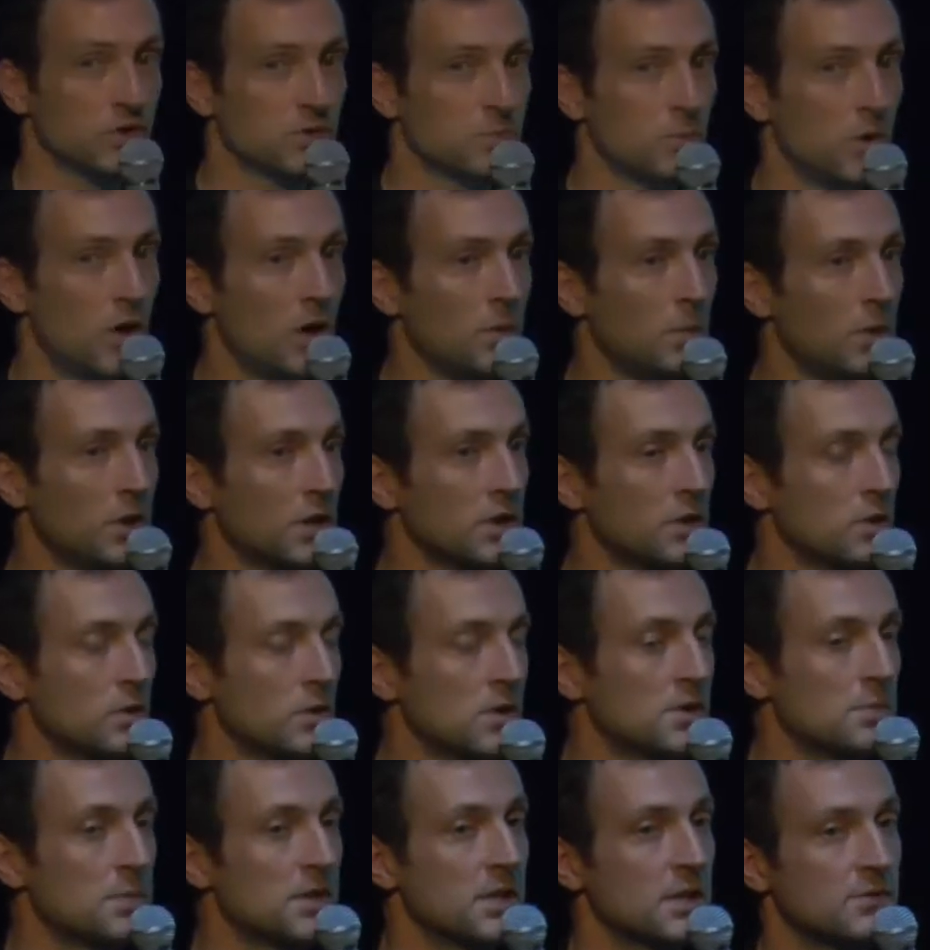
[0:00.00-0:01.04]
small
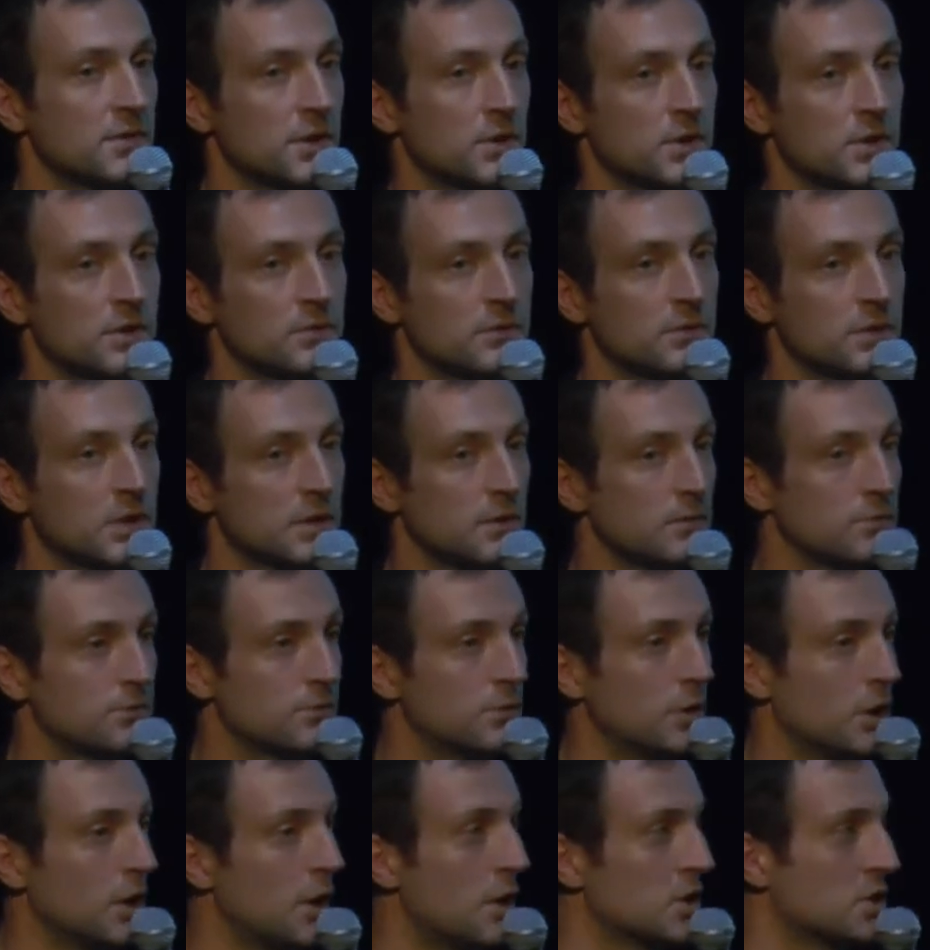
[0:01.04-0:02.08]
molecules, but it's very difficult
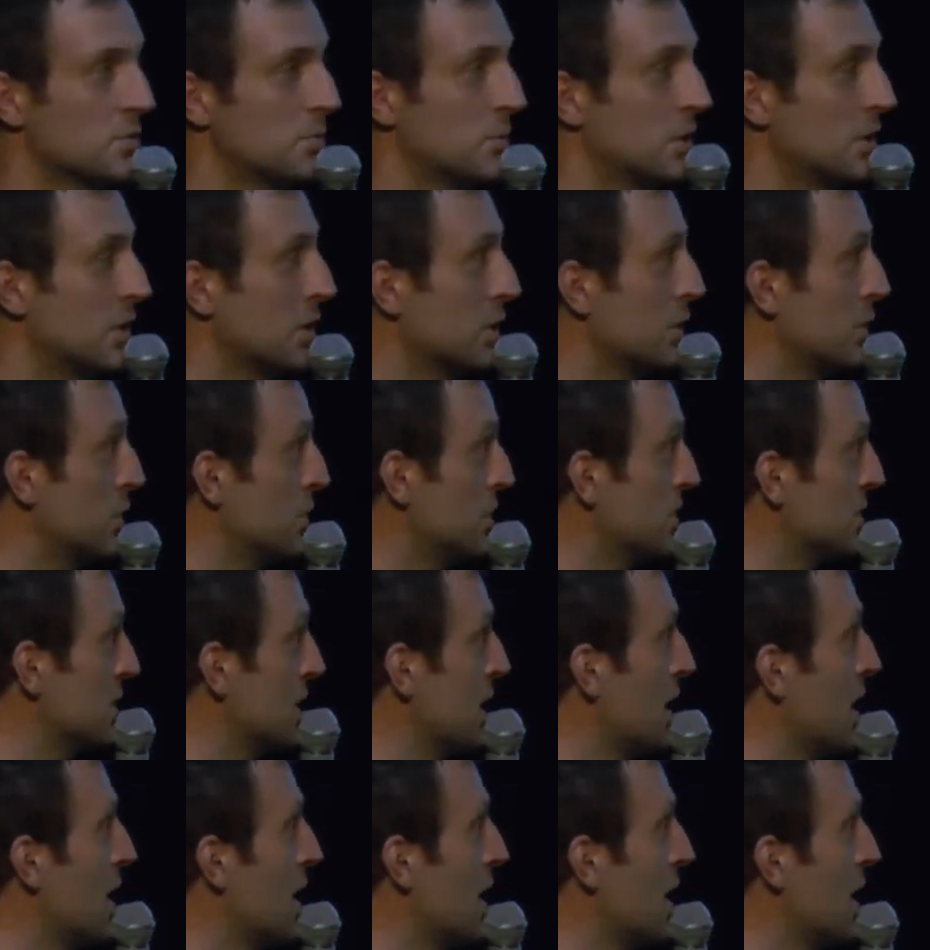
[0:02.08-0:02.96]
for large molecules.